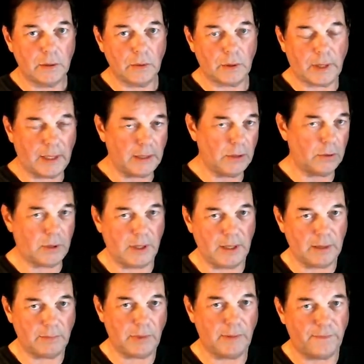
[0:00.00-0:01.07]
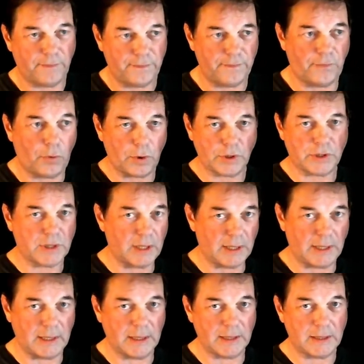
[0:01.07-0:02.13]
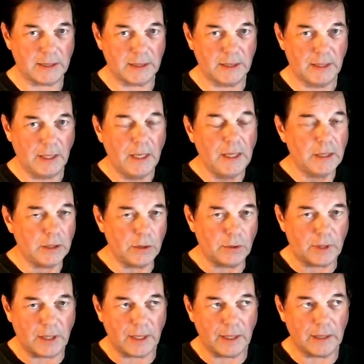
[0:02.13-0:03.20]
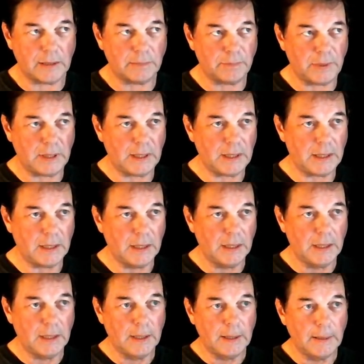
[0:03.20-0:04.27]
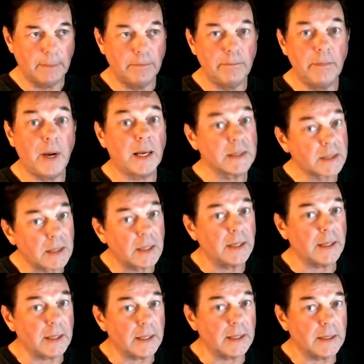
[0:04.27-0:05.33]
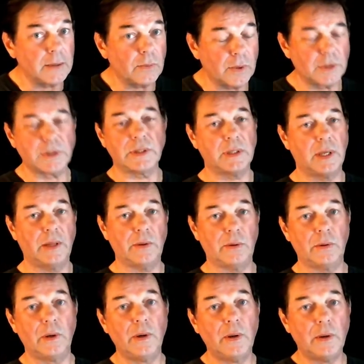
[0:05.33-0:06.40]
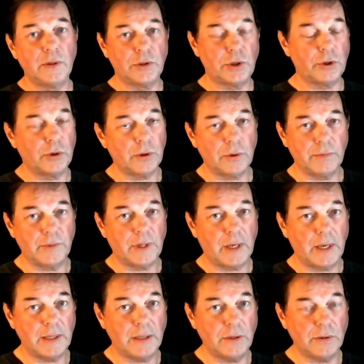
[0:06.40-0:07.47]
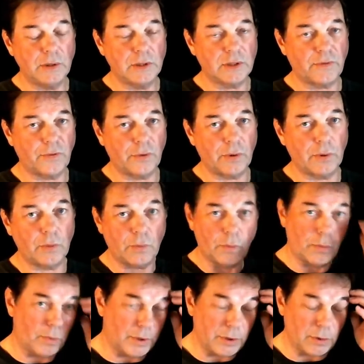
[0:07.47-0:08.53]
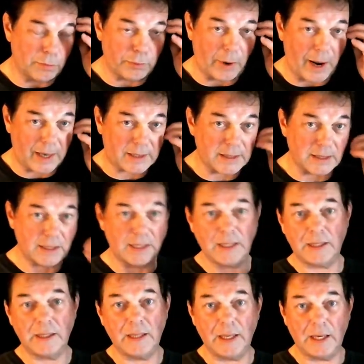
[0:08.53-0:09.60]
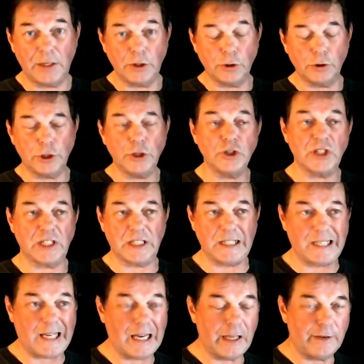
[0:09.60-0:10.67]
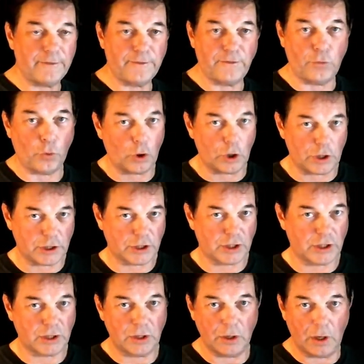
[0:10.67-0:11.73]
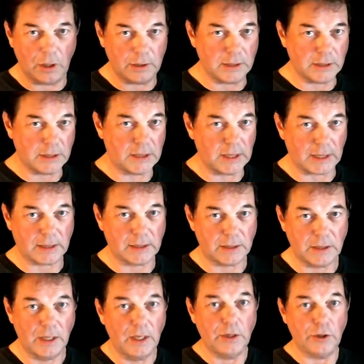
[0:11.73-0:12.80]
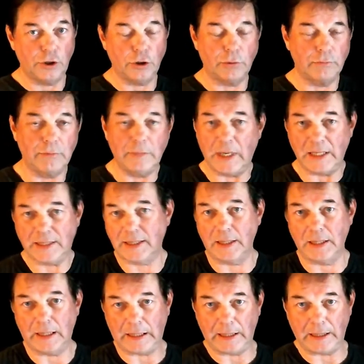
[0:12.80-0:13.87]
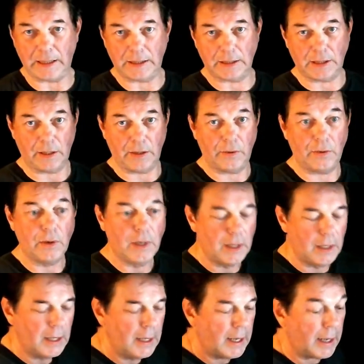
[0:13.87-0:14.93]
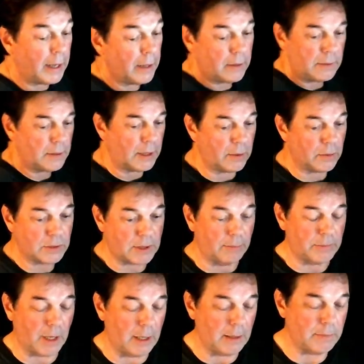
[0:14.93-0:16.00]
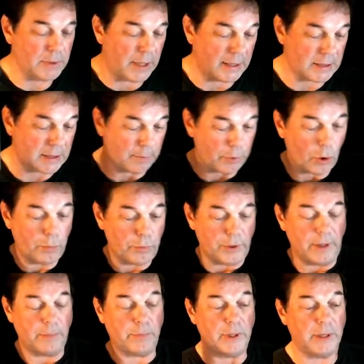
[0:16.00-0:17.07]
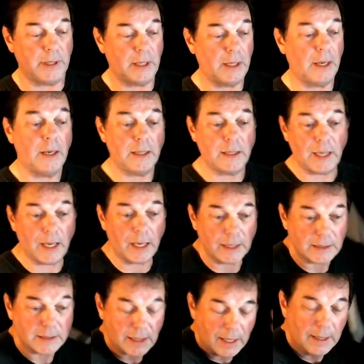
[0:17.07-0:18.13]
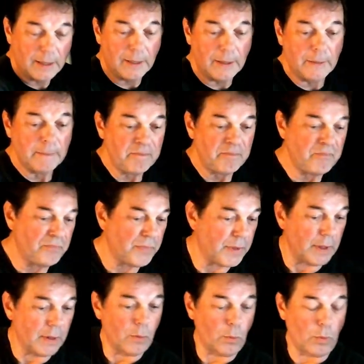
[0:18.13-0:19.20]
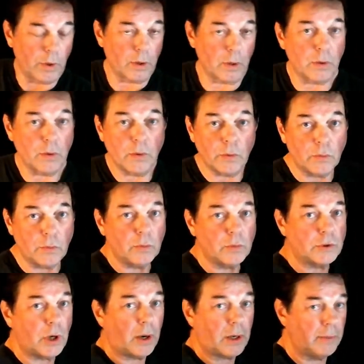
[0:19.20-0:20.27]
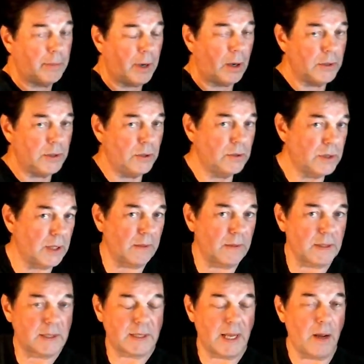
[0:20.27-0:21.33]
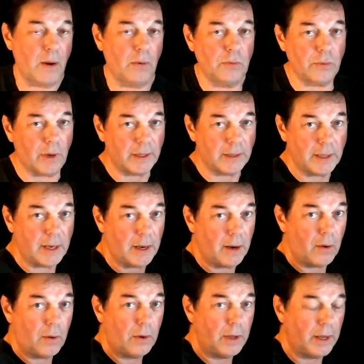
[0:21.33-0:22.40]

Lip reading: Okay, you can't be forcing it, you can't be muscling it, which is another term that I use for when you're practicing and you're using a lot of force on the sticks. You're muscling it, you know, and you know, sometimes that's appropriate, but in any case, we're talking about using the sound right now.